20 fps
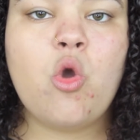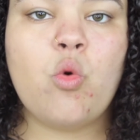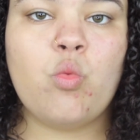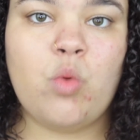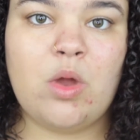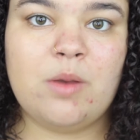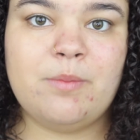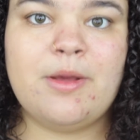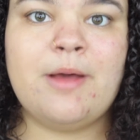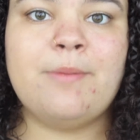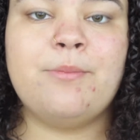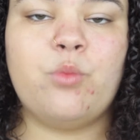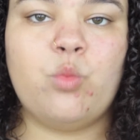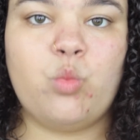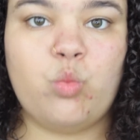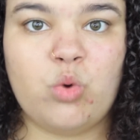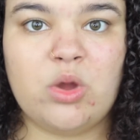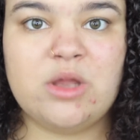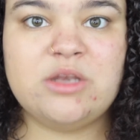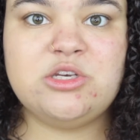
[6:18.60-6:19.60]
One pump
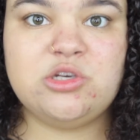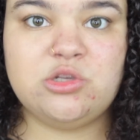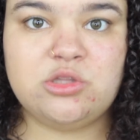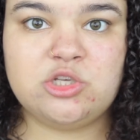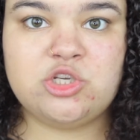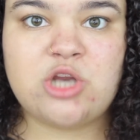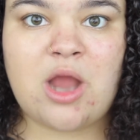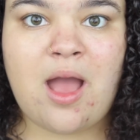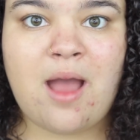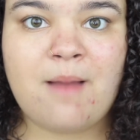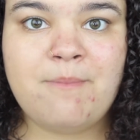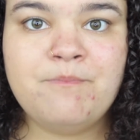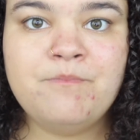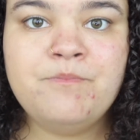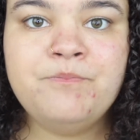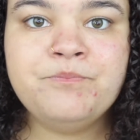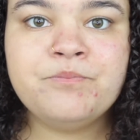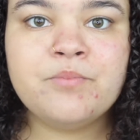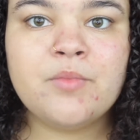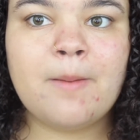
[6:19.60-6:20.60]
would do the
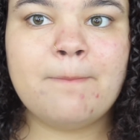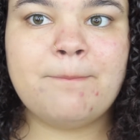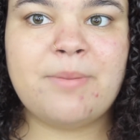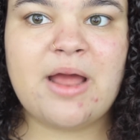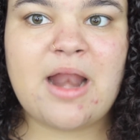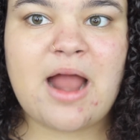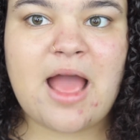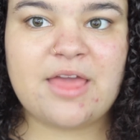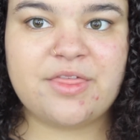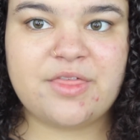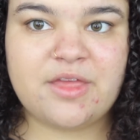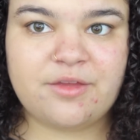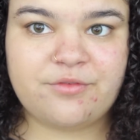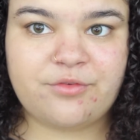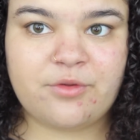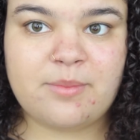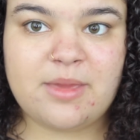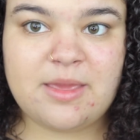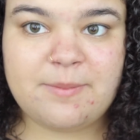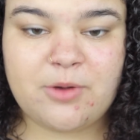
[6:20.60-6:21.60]
job, but I think
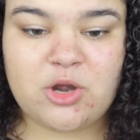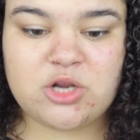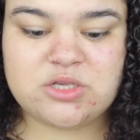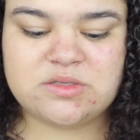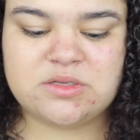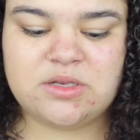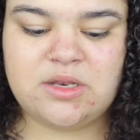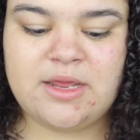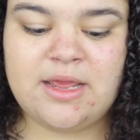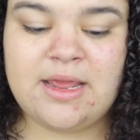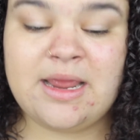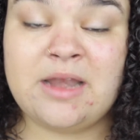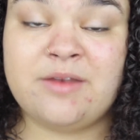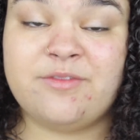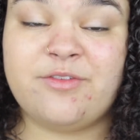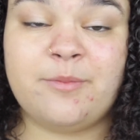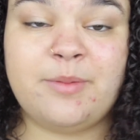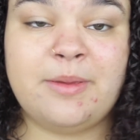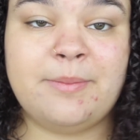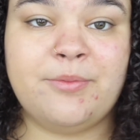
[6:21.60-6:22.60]
for me personally,
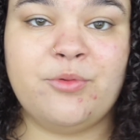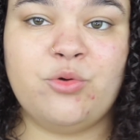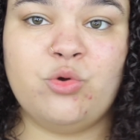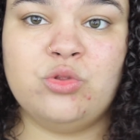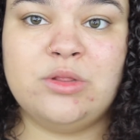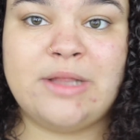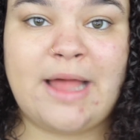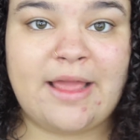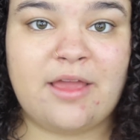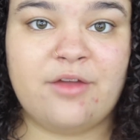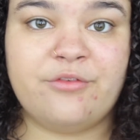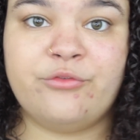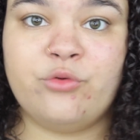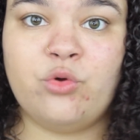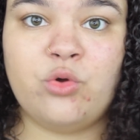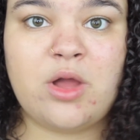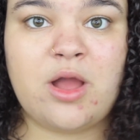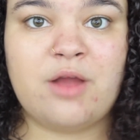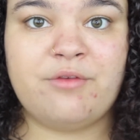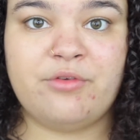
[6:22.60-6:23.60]
and for people who like a
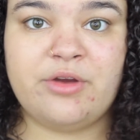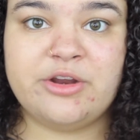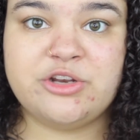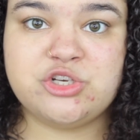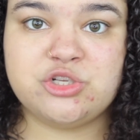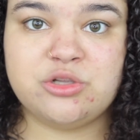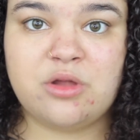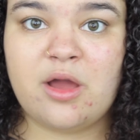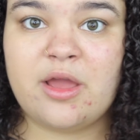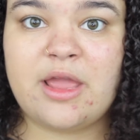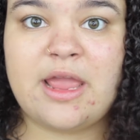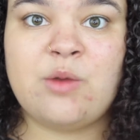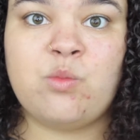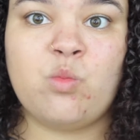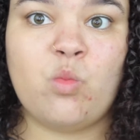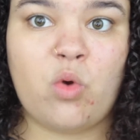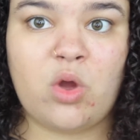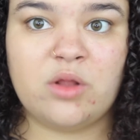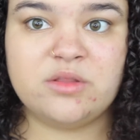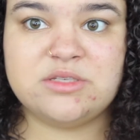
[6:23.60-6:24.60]
full coverage look
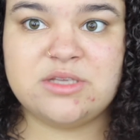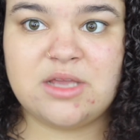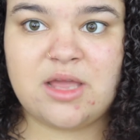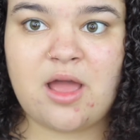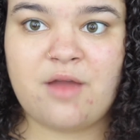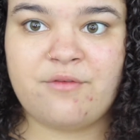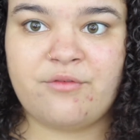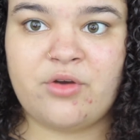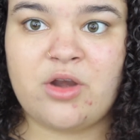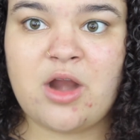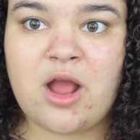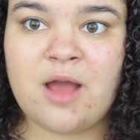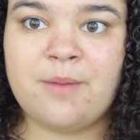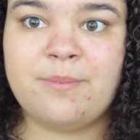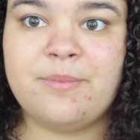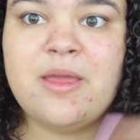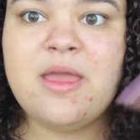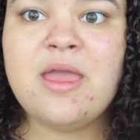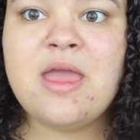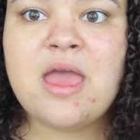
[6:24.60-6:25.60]
and want to cover
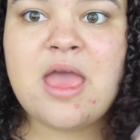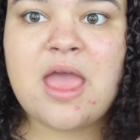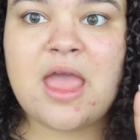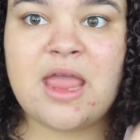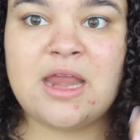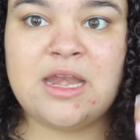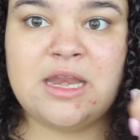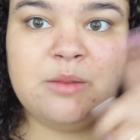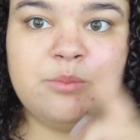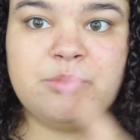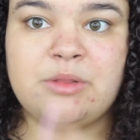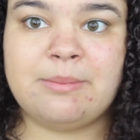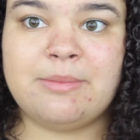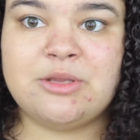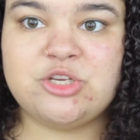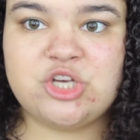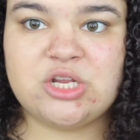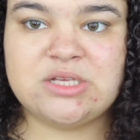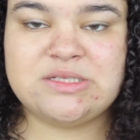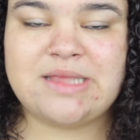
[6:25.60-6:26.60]
up any
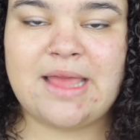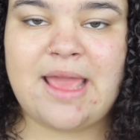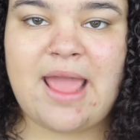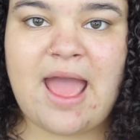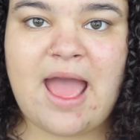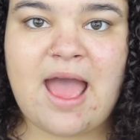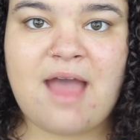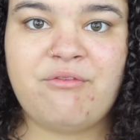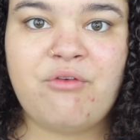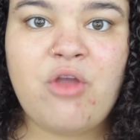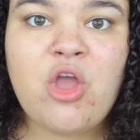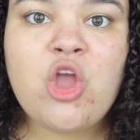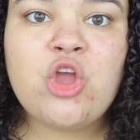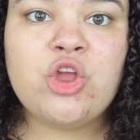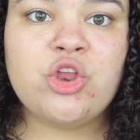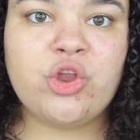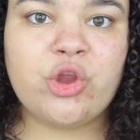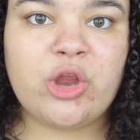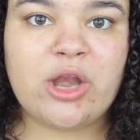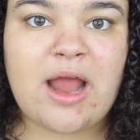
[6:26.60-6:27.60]
blemishes they have,
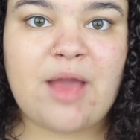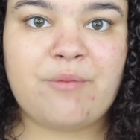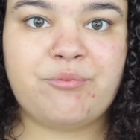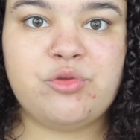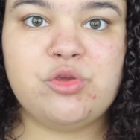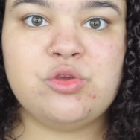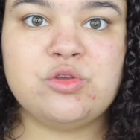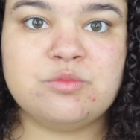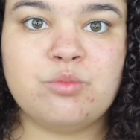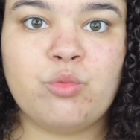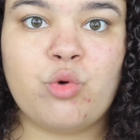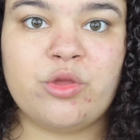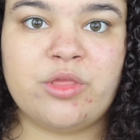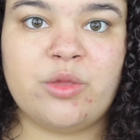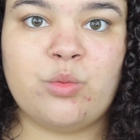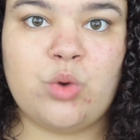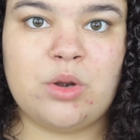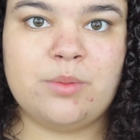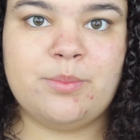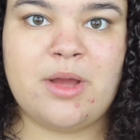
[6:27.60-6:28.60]
you're going to have to use more
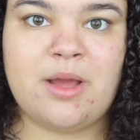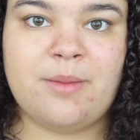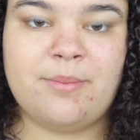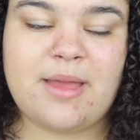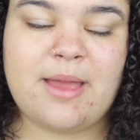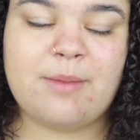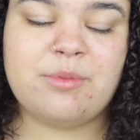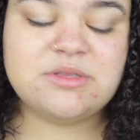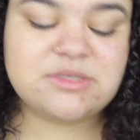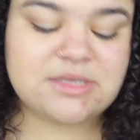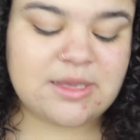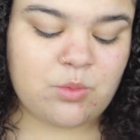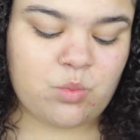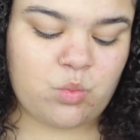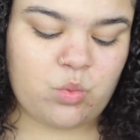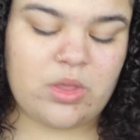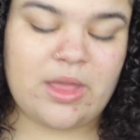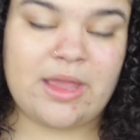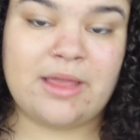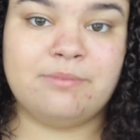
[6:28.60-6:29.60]
than one pump. I would
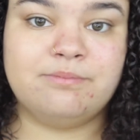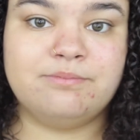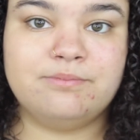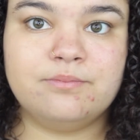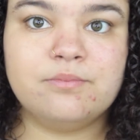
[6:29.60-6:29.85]
say like